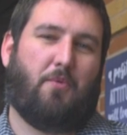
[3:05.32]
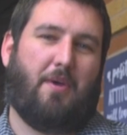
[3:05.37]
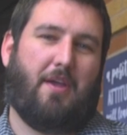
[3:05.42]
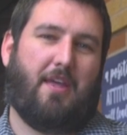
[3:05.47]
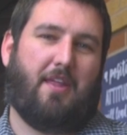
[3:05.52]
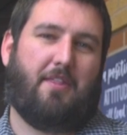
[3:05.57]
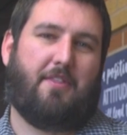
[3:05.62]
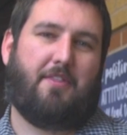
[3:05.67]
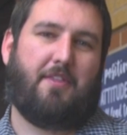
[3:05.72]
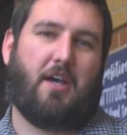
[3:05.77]

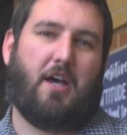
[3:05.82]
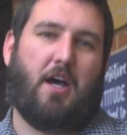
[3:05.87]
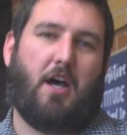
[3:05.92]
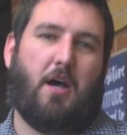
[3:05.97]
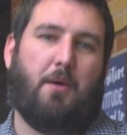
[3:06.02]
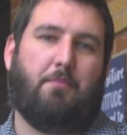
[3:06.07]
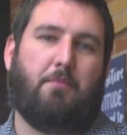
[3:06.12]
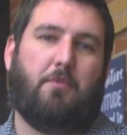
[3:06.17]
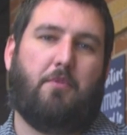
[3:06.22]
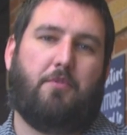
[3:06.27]
with
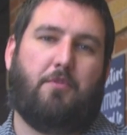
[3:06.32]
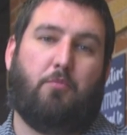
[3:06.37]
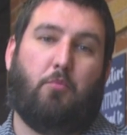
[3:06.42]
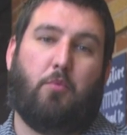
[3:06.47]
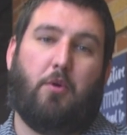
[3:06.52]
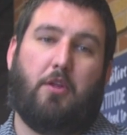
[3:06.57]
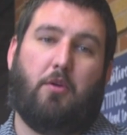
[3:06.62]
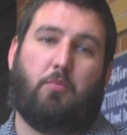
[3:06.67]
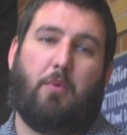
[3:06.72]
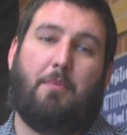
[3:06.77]

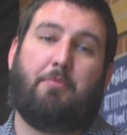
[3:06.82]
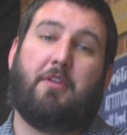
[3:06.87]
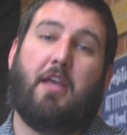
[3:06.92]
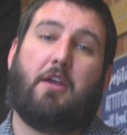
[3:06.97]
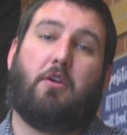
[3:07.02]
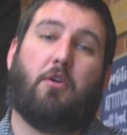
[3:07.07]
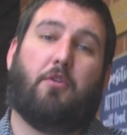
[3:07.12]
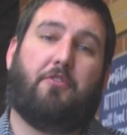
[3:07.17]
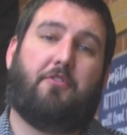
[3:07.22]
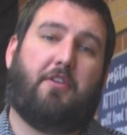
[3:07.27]
a
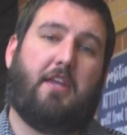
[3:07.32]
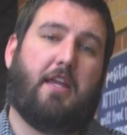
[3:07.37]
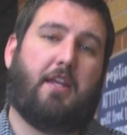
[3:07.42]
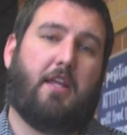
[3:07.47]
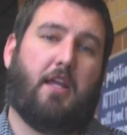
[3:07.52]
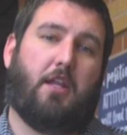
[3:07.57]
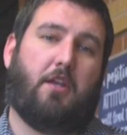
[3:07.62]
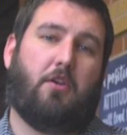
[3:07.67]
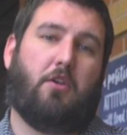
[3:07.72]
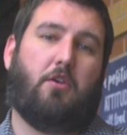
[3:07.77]
website called
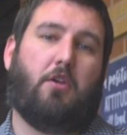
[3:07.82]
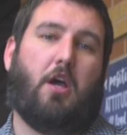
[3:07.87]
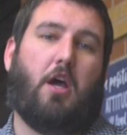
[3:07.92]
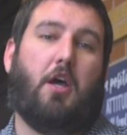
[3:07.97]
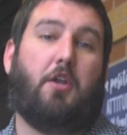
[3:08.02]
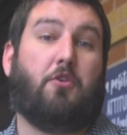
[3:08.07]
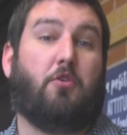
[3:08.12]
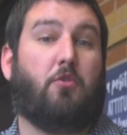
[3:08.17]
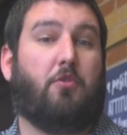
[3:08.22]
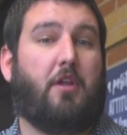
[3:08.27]

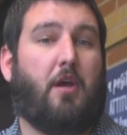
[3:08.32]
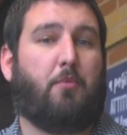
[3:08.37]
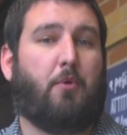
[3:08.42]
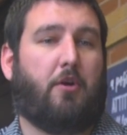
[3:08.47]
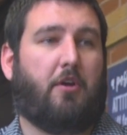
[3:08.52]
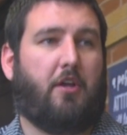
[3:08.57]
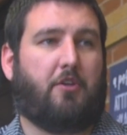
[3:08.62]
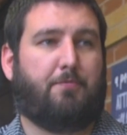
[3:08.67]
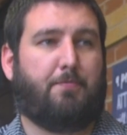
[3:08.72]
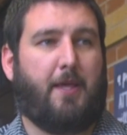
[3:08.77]
CNN Neural
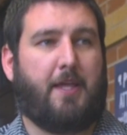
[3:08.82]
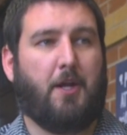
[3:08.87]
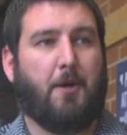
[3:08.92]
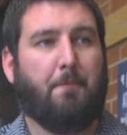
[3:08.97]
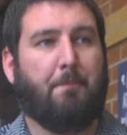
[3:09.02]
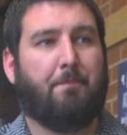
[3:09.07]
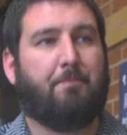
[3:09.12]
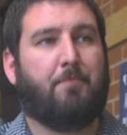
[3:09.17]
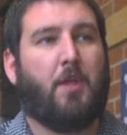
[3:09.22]
Network Explainer.